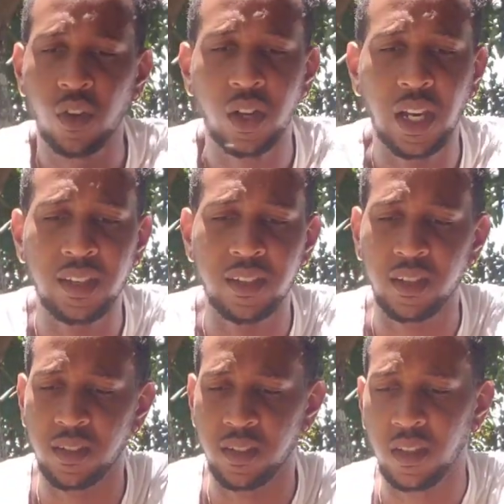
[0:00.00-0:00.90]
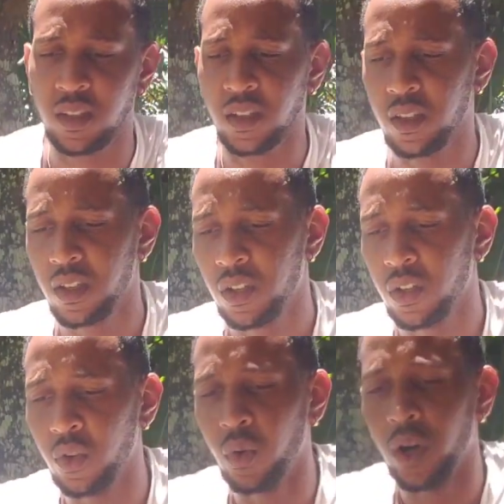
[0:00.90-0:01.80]
classics, you
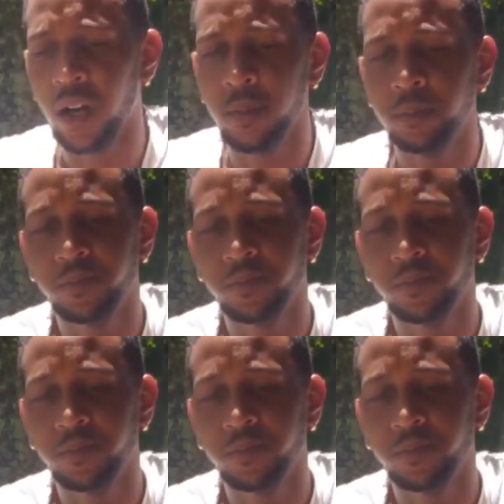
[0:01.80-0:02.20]
know,